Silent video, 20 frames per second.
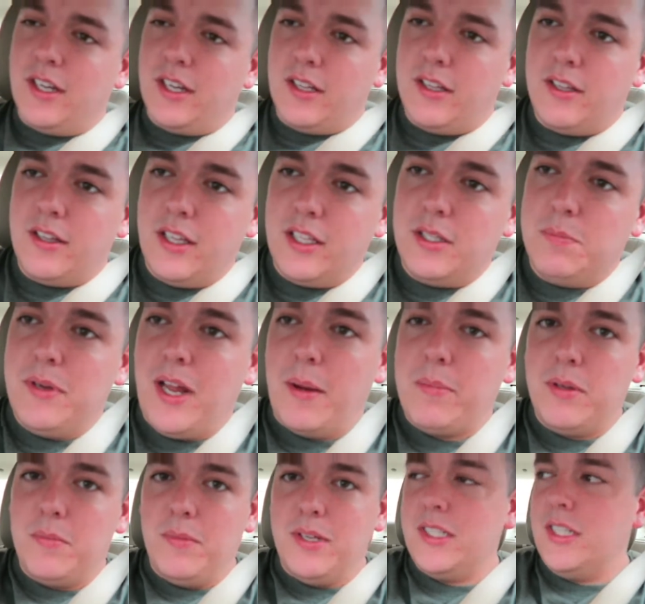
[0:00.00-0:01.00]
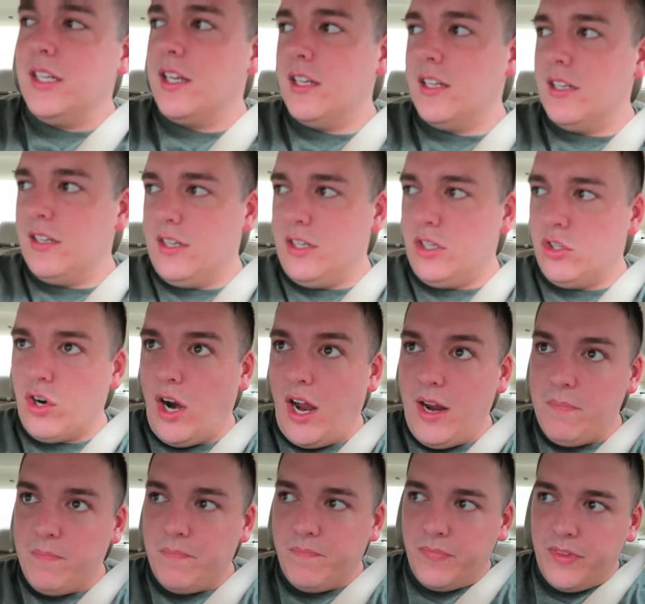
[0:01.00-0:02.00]
like, let's be optimistic and at least
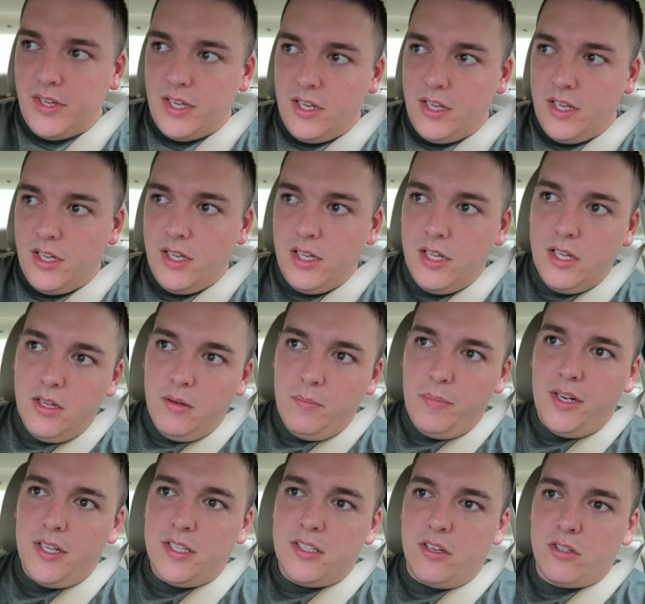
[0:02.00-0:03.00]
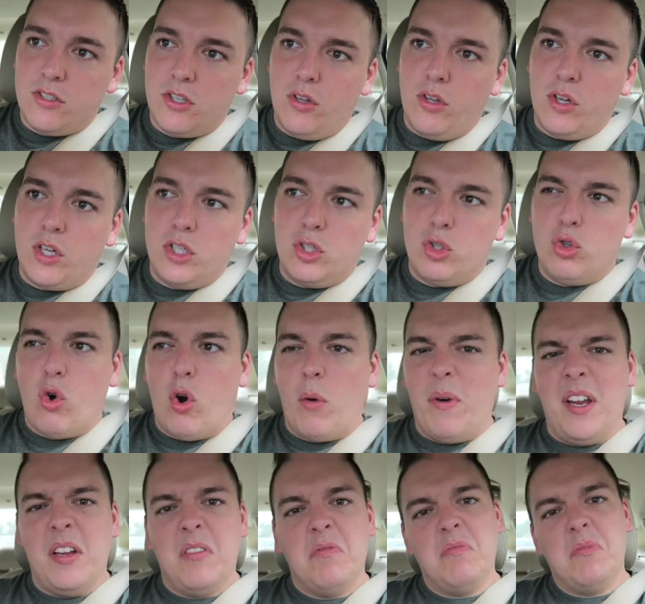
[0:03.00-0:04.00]
try. But it's also looking
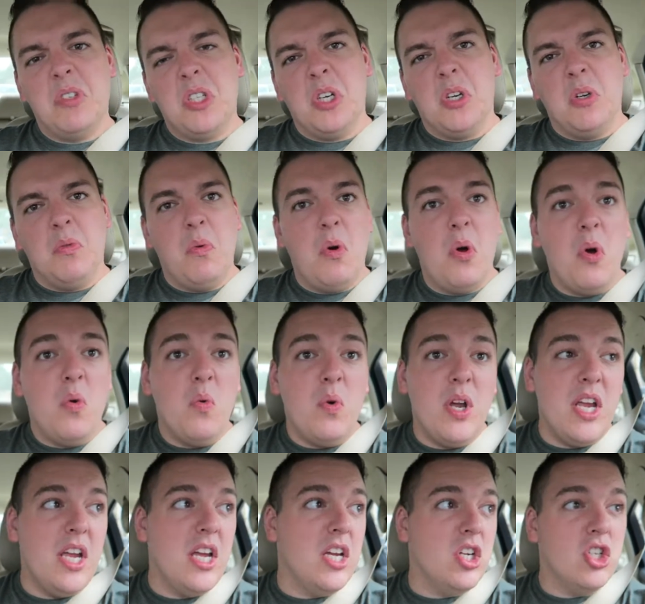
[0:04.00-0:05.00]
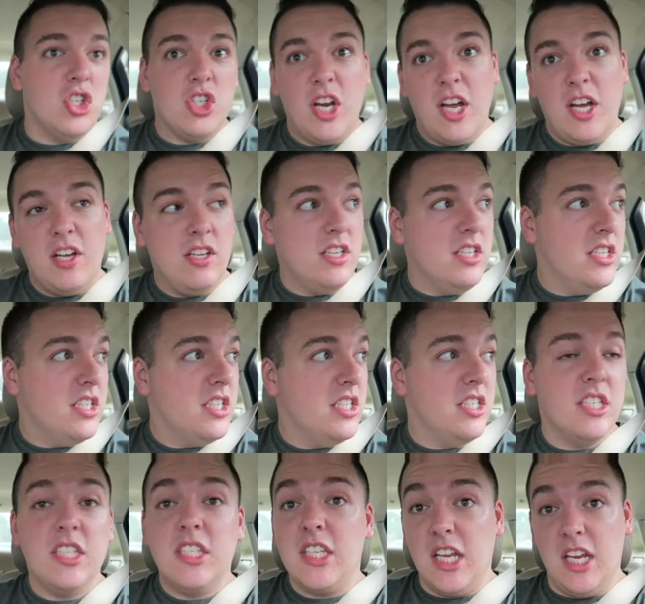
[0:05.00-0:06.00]
stormy, so we shall
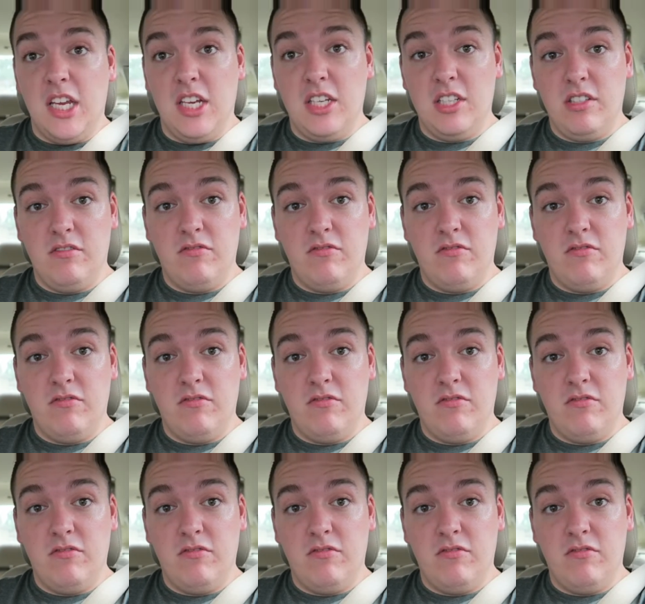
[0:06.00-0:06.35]
see.